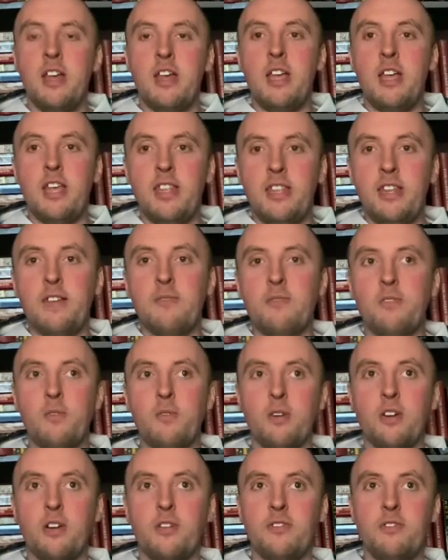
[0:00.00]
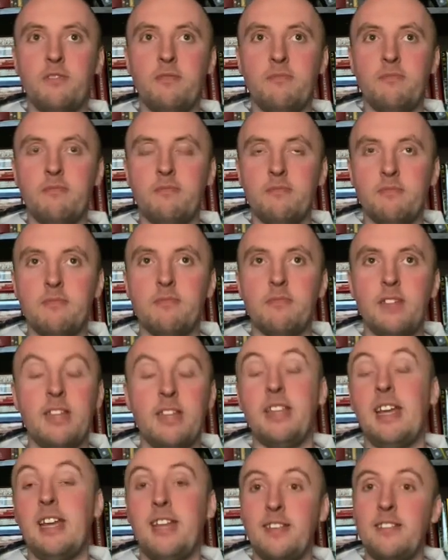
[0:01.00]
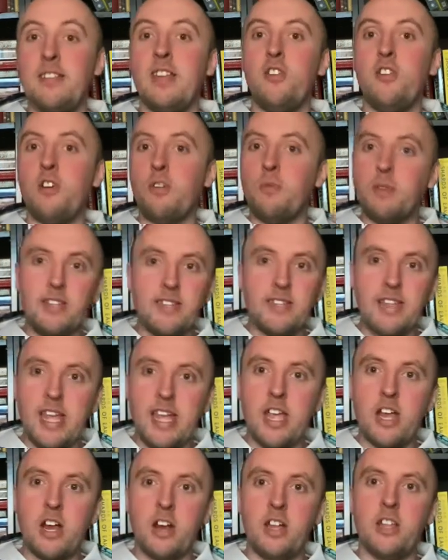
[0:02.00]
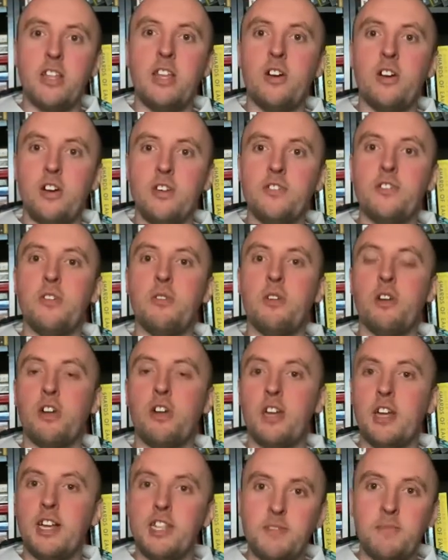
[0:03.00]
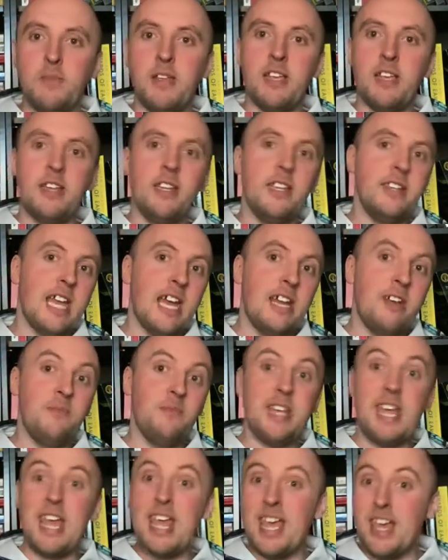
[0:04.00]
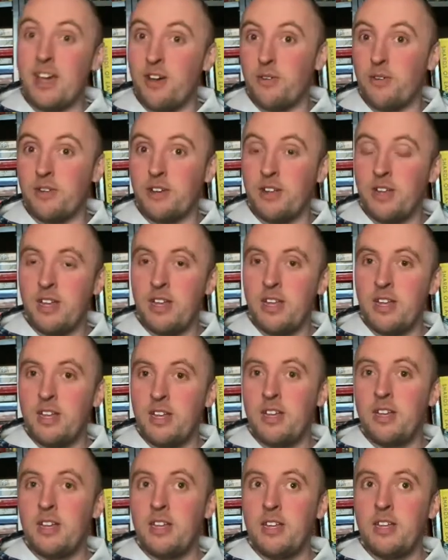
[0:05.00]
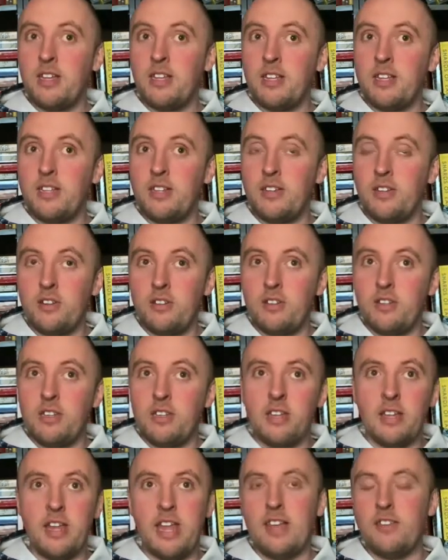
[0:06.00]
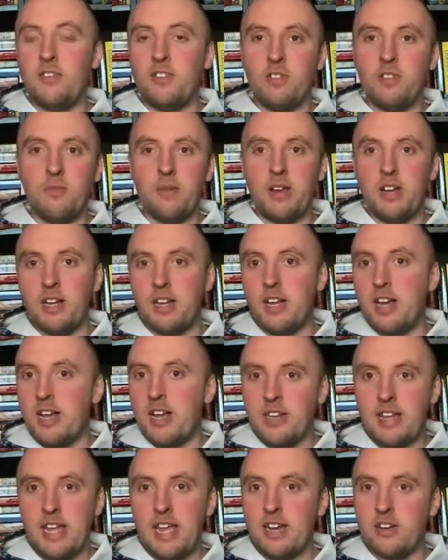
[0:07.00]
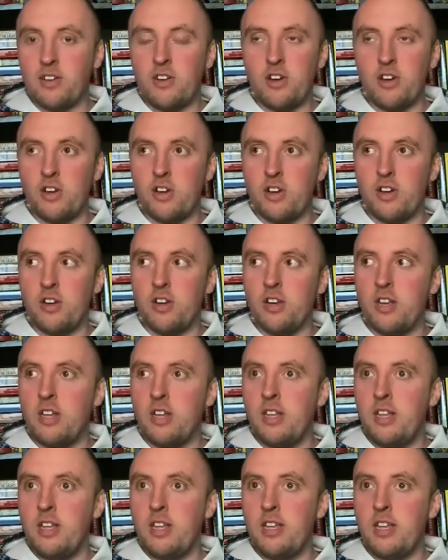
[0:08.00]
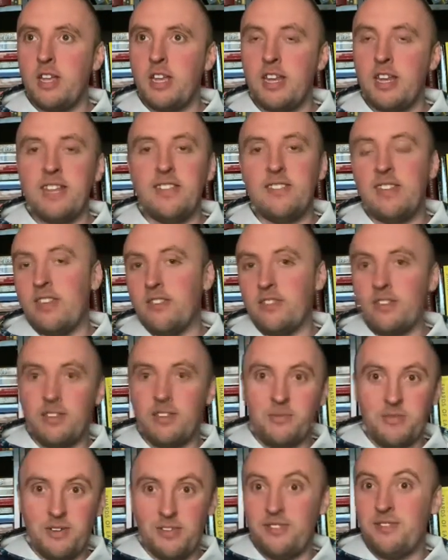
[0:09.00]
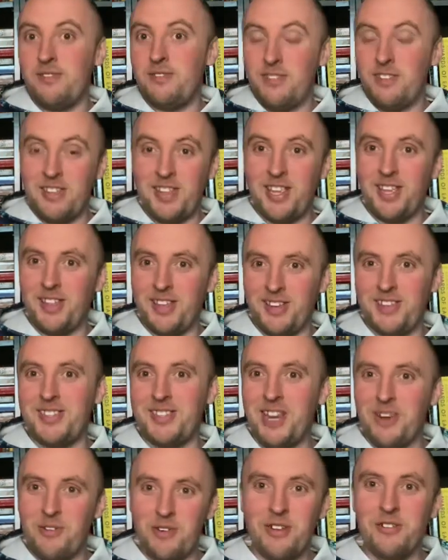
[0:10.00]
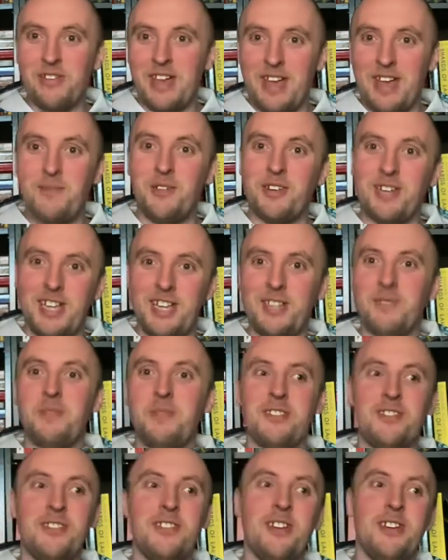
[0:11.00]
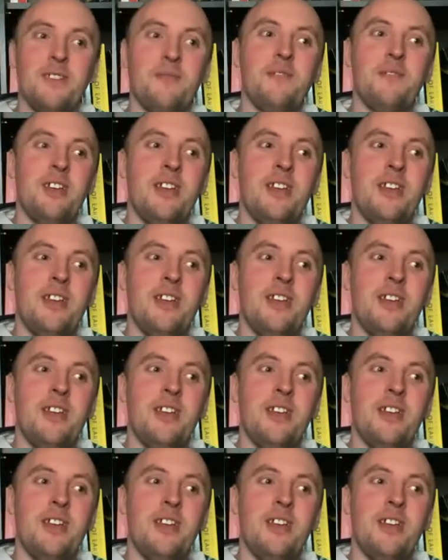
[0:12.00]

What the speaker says: And then of course, like I said, no one's there, and then also her husband is out of town, has no way to contact her, and he's dealing with the serial advertisement stuff.